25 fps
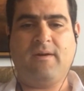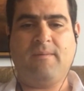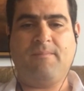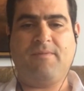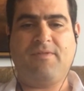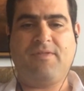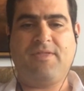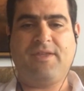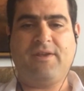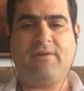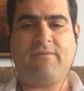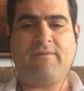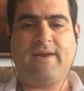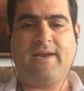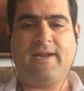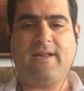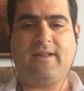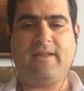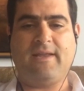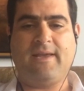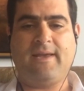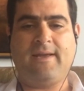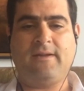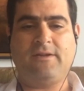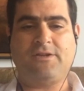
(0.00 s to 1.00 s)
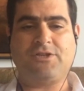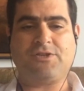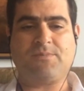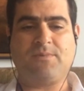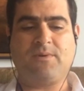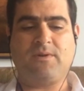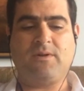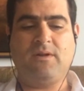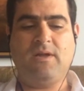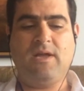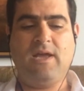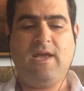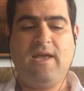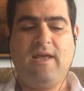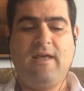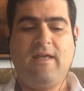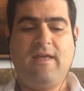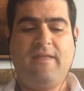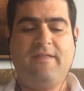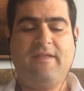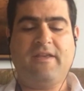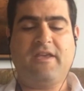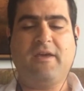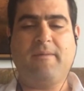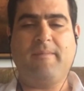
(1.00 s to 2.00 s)
theoretically eligible.
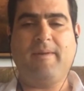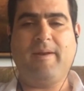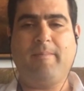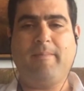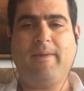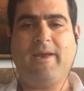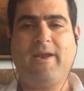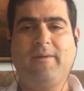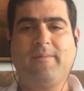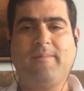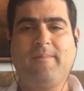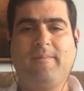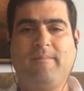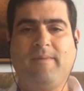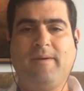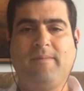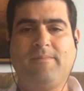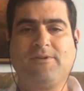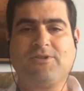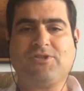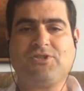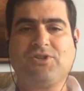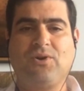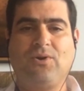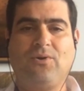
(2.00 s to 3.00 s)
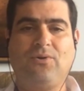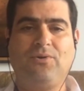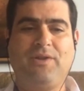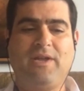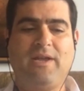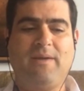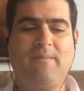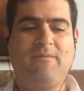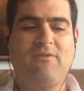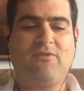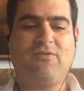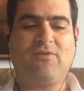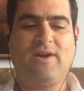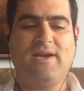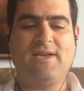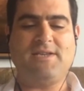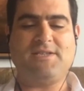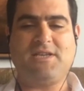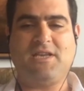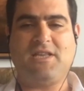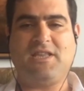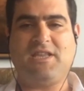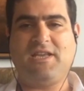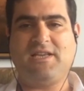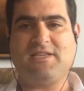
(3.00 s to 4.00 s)
And the committee members told him
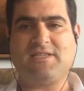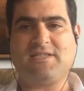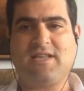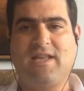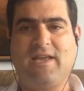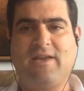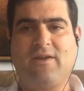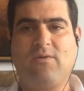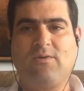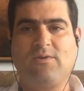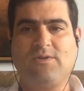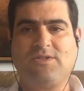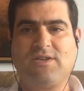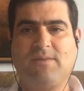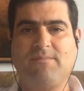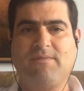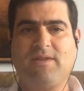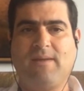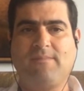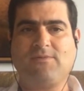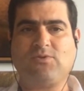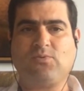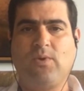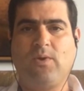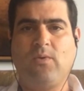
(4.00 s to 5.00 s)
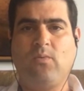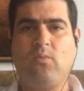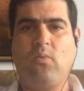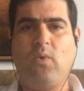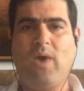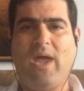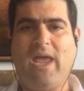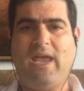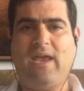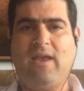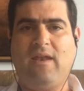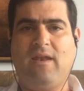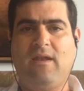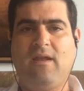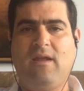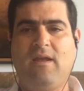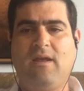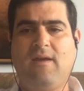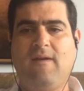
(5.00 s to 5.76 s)
crazy things like, well, sometimes we wait